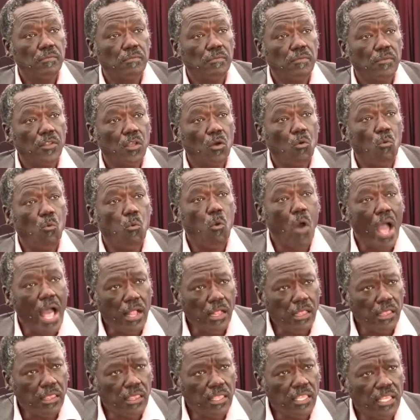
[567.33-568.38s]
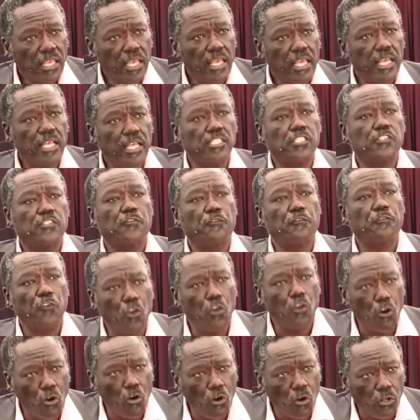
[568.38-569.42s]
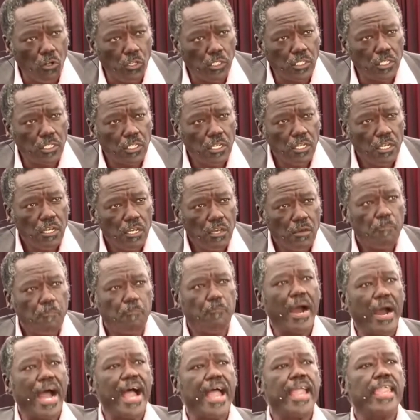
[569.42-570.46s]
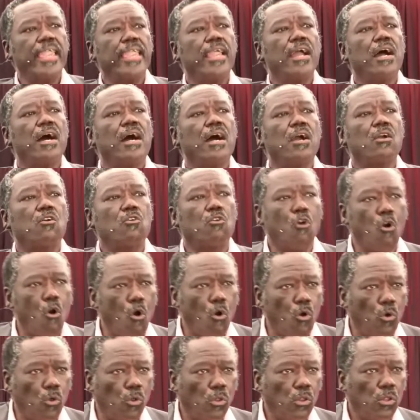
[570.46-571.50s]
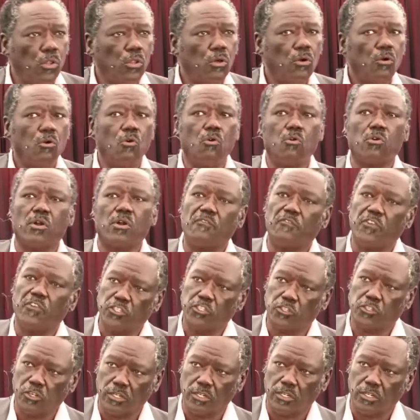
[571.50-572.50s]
Wealth is fueled by a goal or a vision.